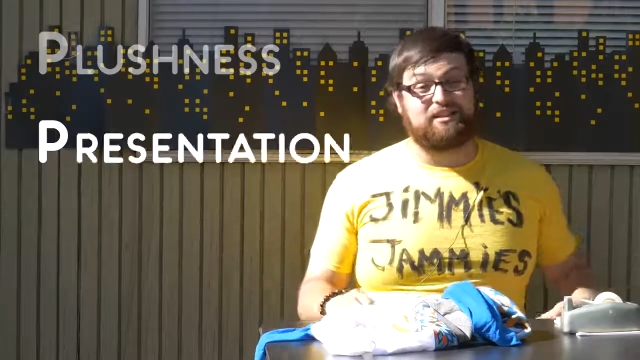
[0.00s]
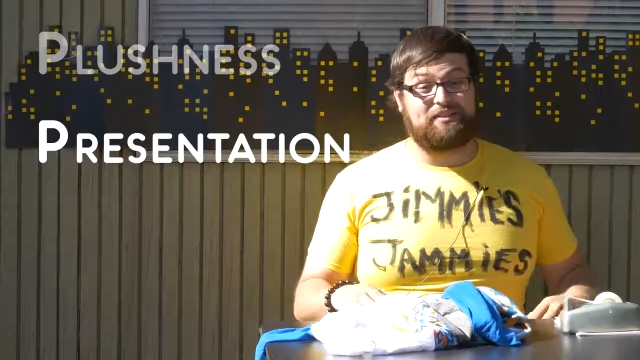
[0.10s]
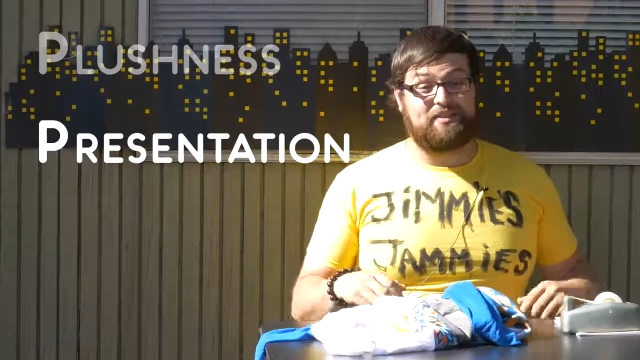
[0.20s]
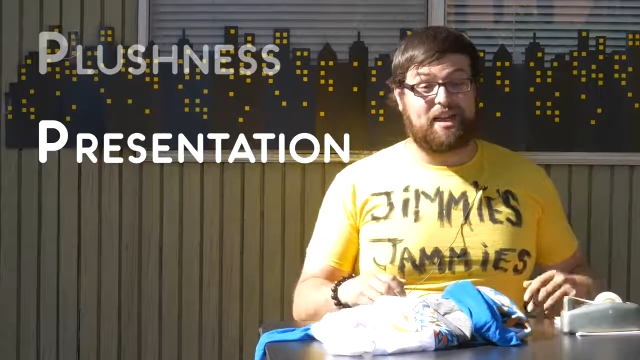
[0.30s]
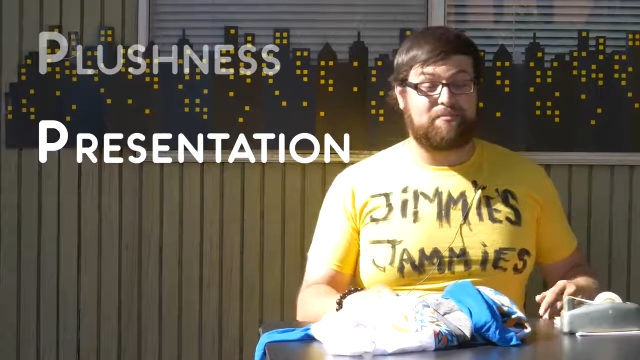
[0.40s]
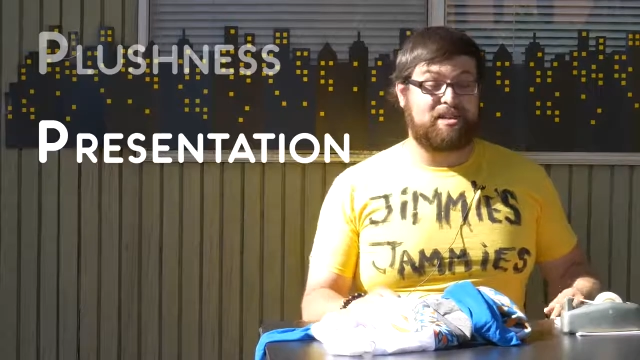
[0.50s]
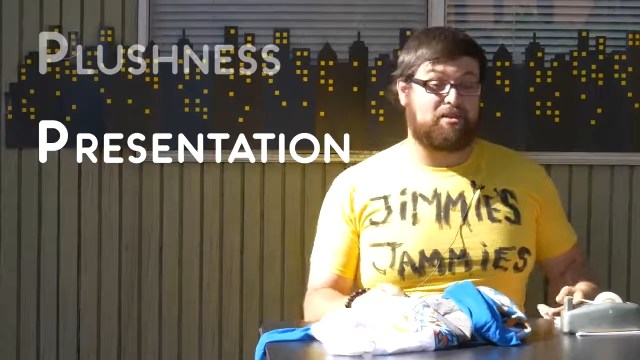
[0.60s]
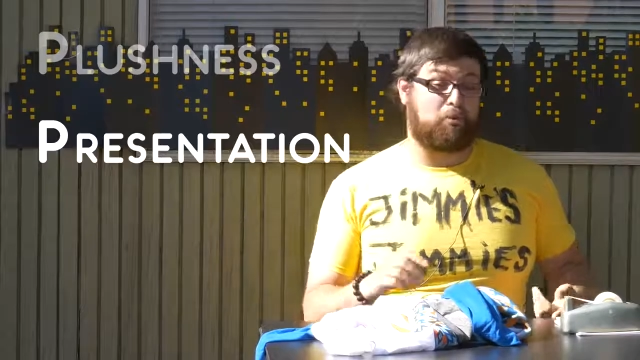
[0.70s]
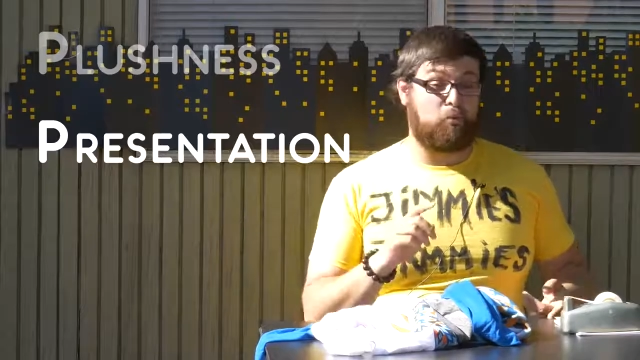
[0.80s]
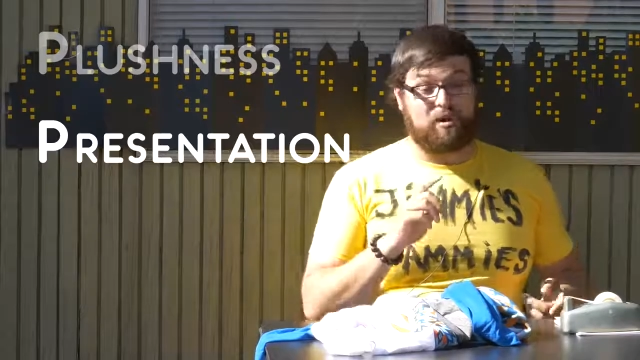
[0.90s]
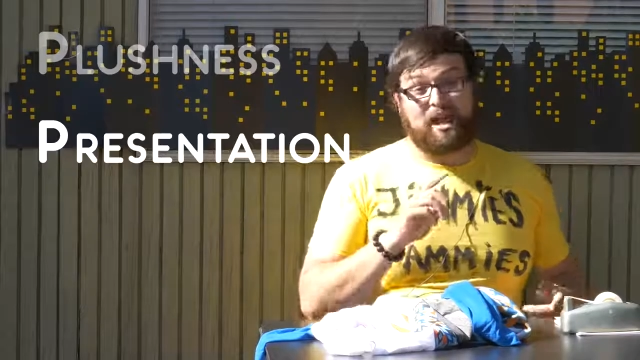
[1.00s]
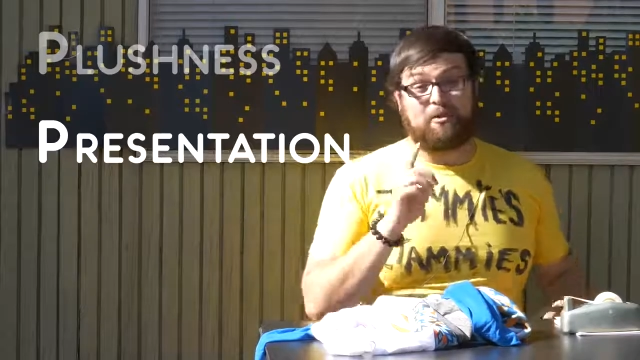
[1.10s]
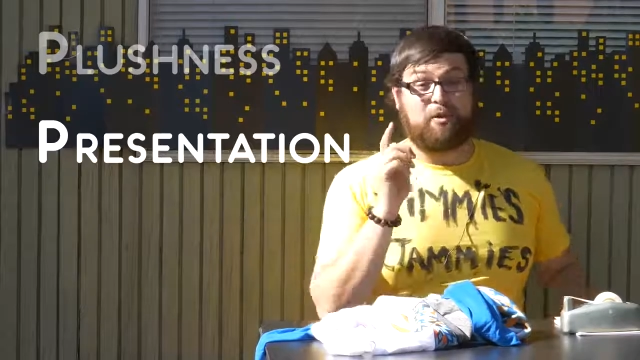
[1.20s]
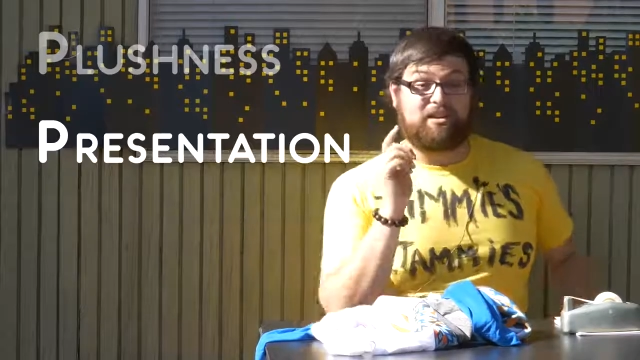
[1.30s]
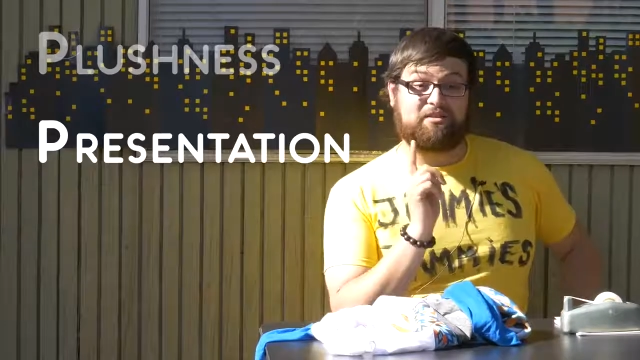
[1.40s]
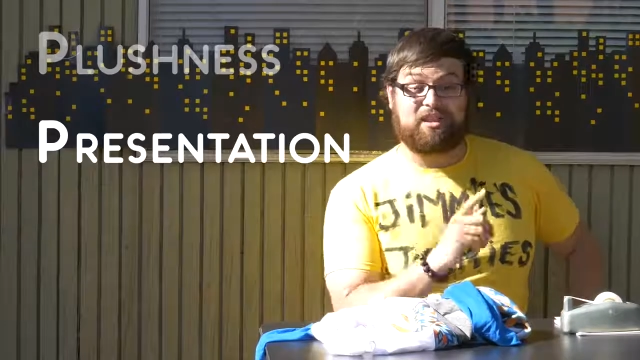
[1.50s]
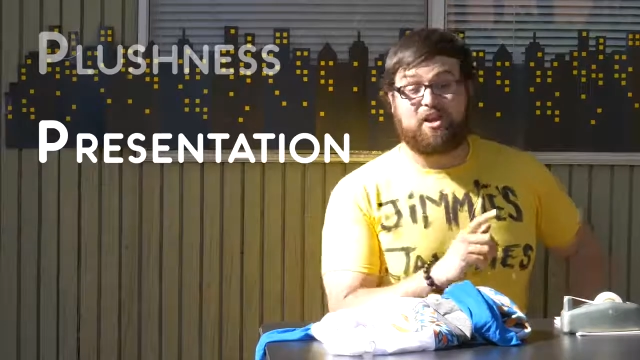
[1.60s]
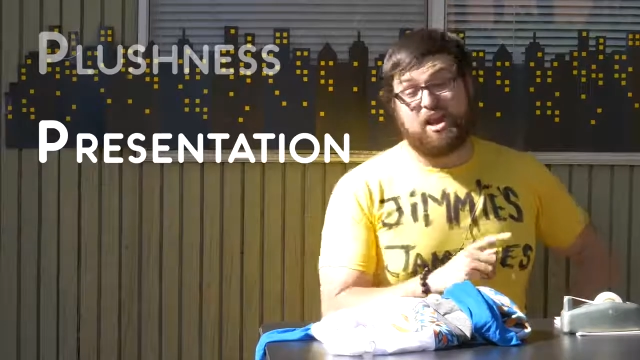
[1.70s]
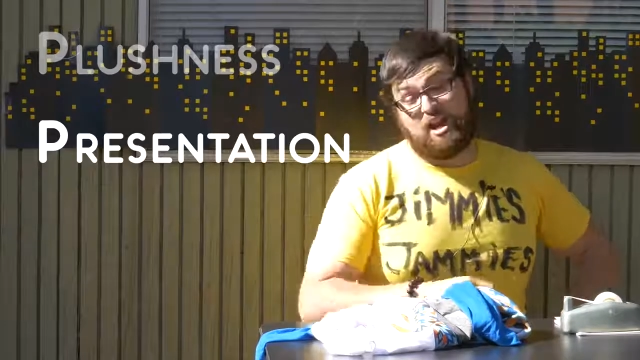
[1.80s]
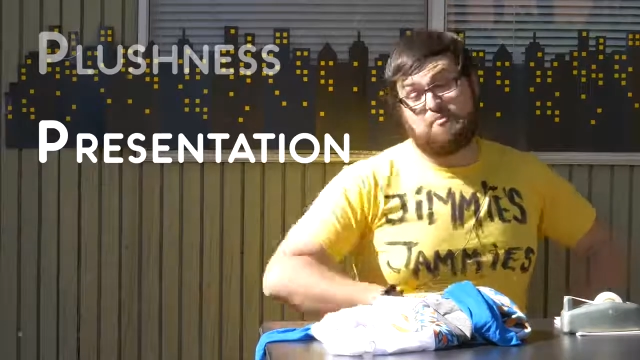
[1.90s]
Now that means when I went in
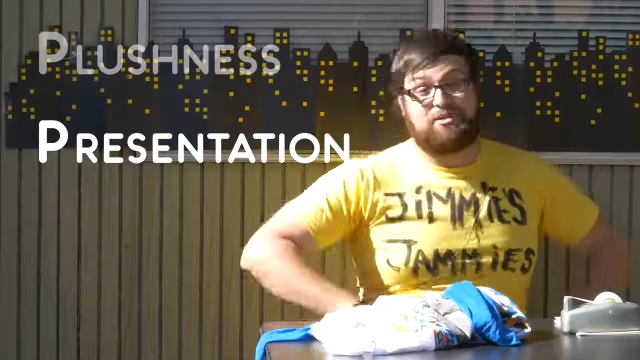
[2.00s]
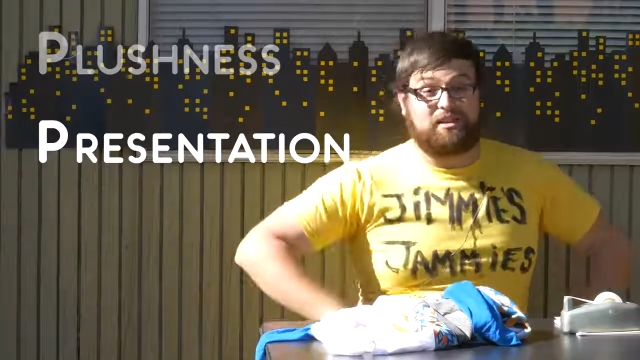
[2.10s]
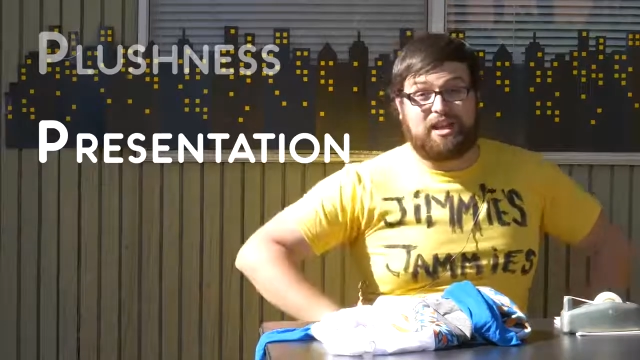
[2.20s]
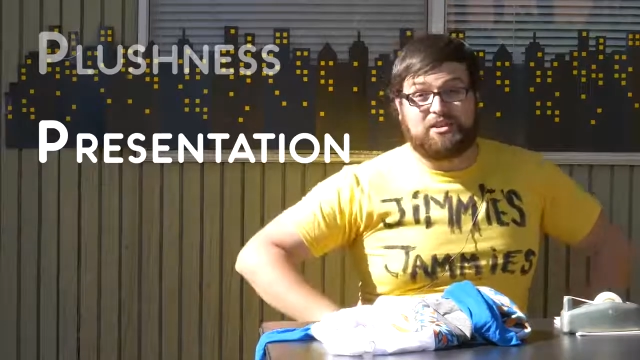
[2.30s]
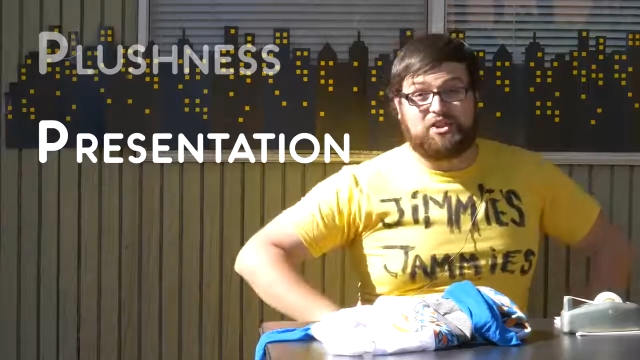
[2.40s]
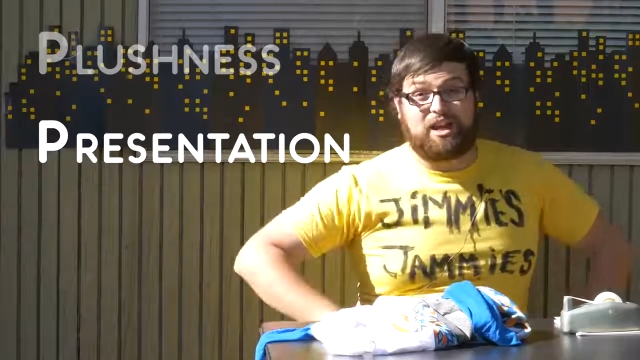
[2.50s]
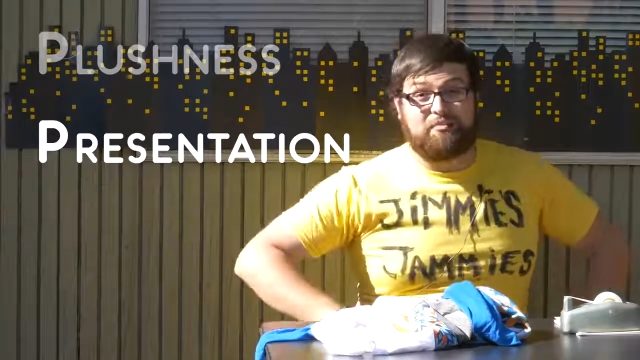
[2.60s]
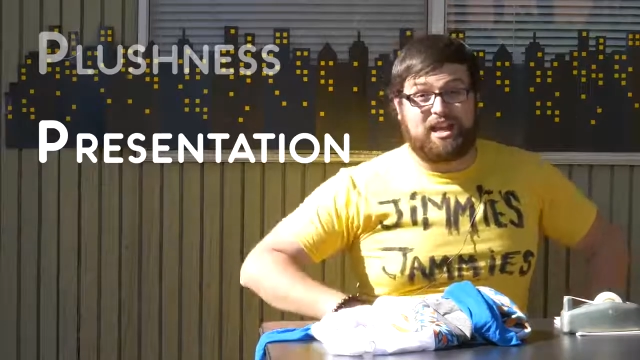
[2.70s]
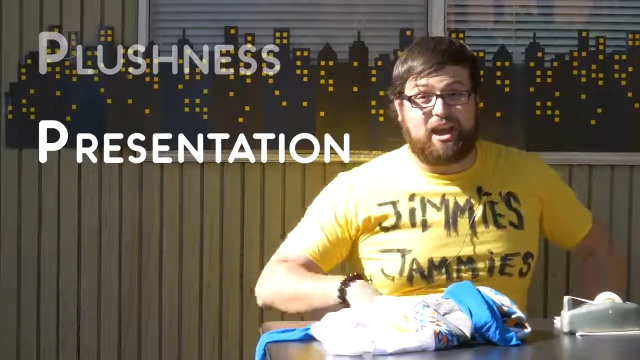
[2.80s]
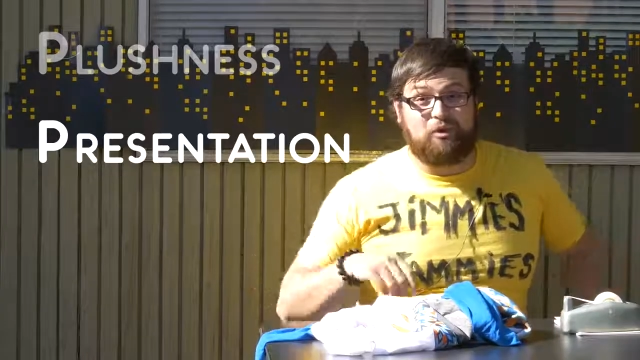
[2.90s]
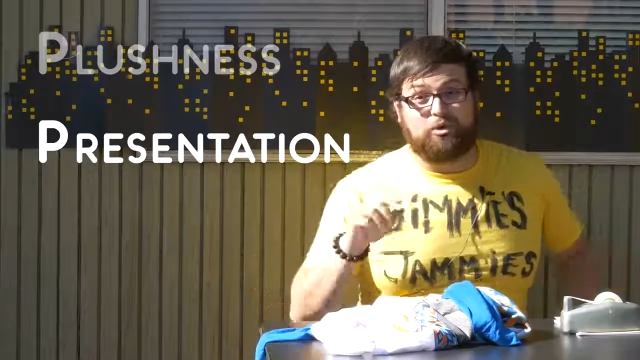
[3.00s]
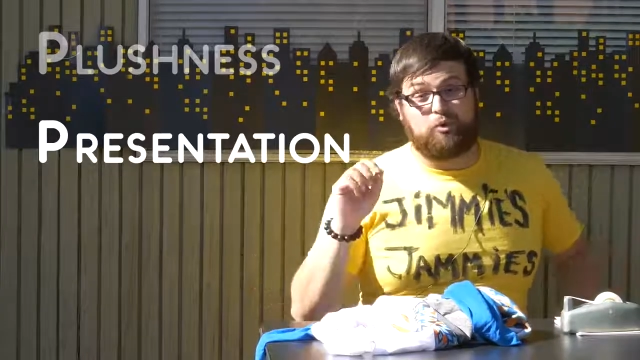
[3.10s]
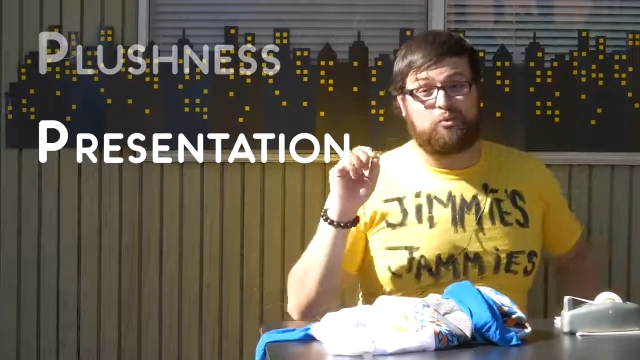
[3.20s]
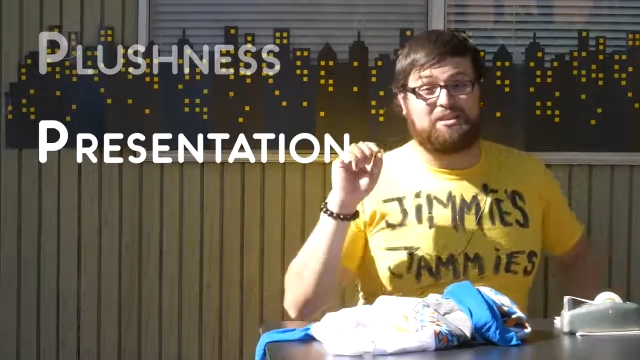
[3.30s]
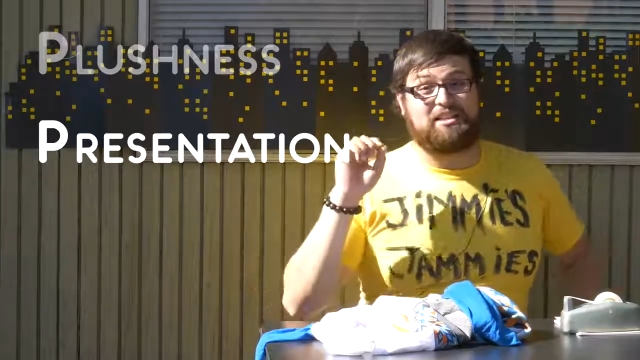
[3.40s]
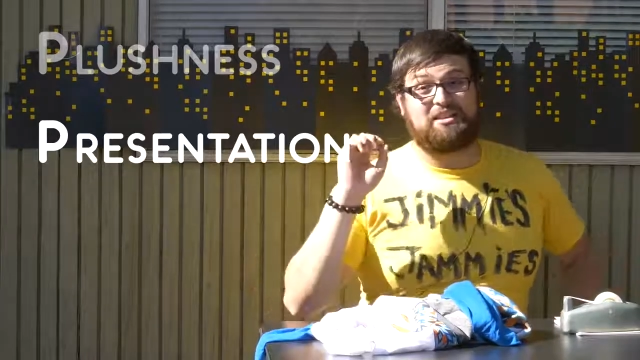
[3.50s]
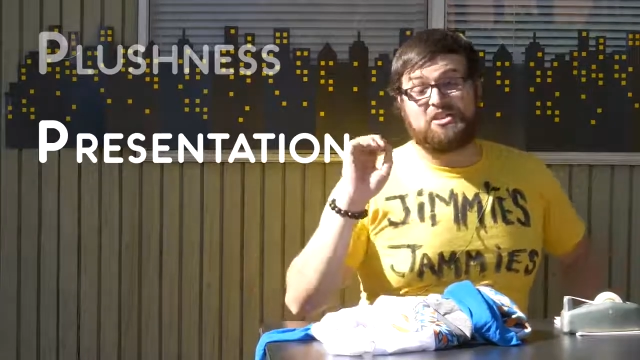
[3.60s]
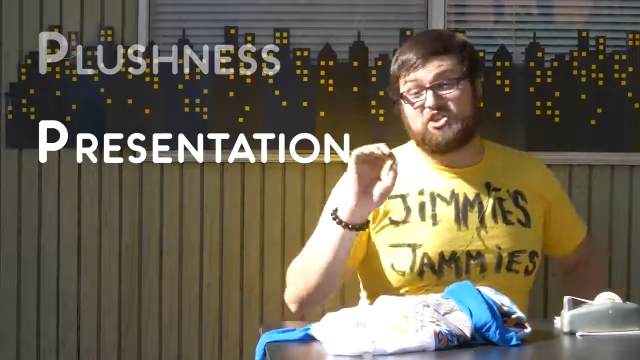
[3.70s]
there and I picked that jammy out, was it the